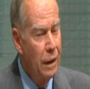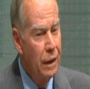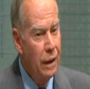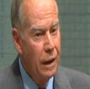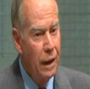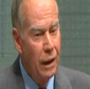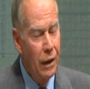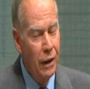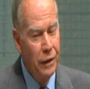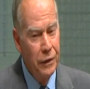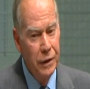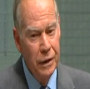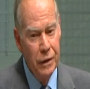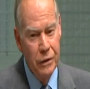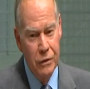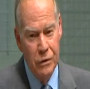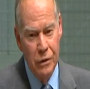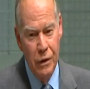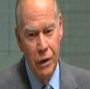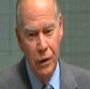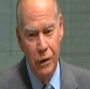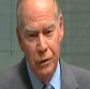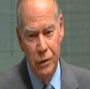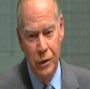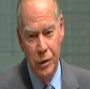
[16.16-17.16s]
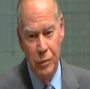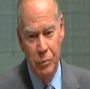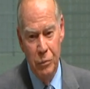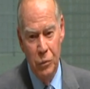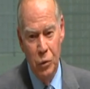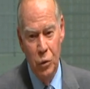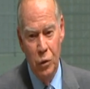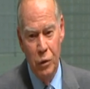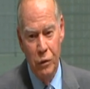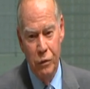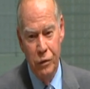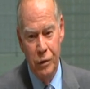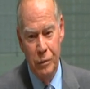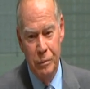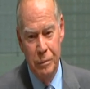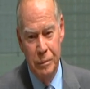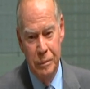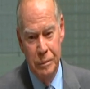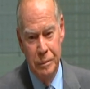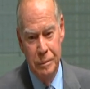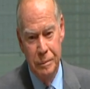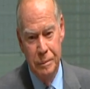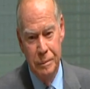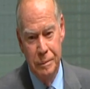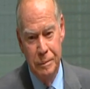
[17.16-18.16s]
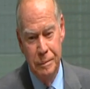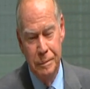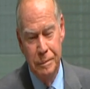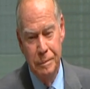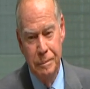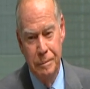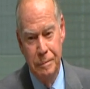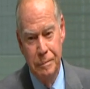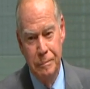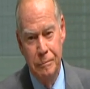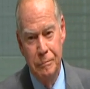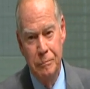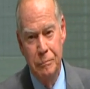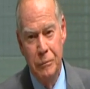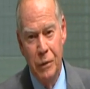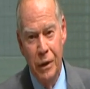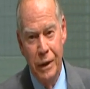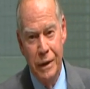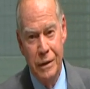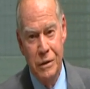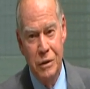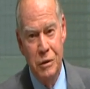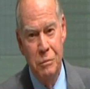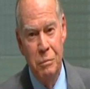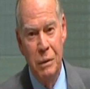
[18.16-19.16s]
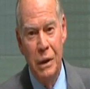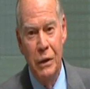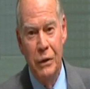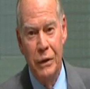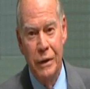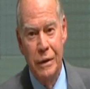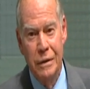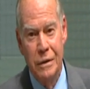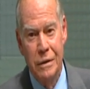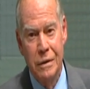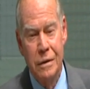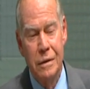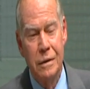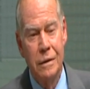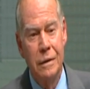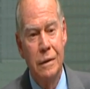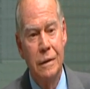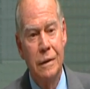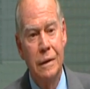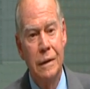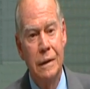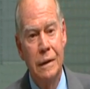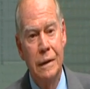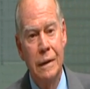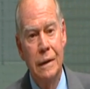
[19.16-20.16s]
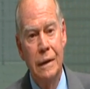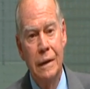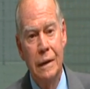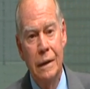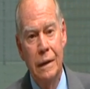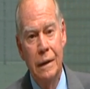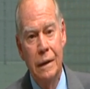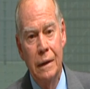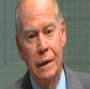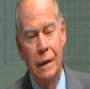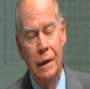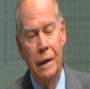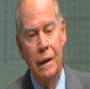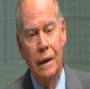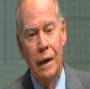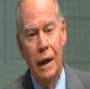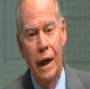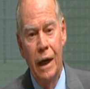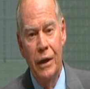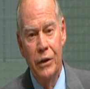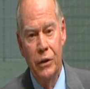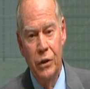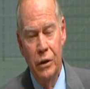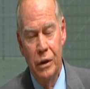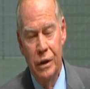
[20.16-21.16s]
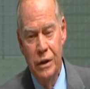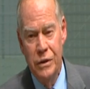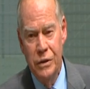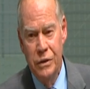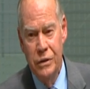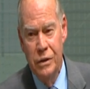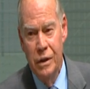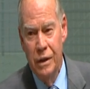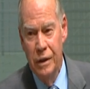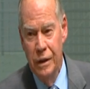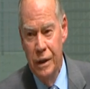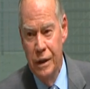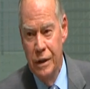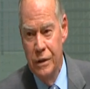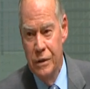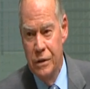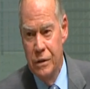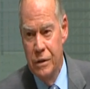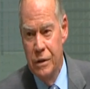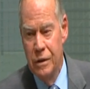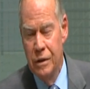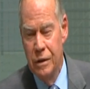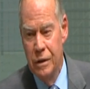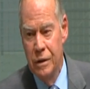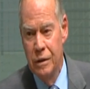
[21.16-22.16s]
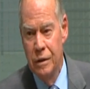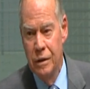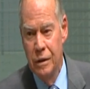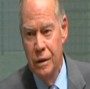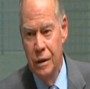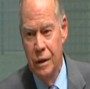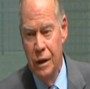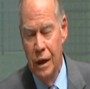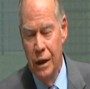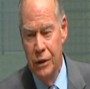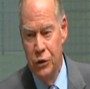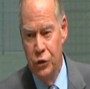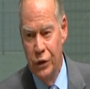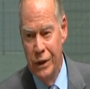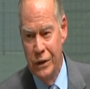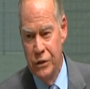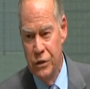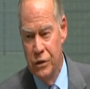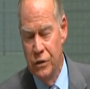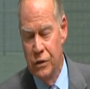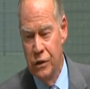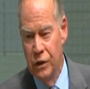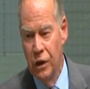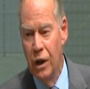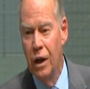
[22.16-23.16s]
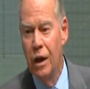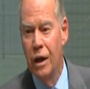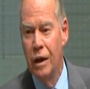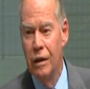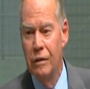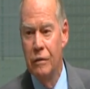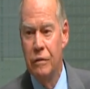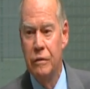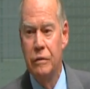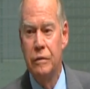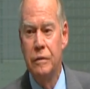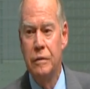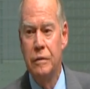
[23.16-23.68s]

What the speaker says: Now, I think there's a whole lot more from my experience. And you listen to these addresses live.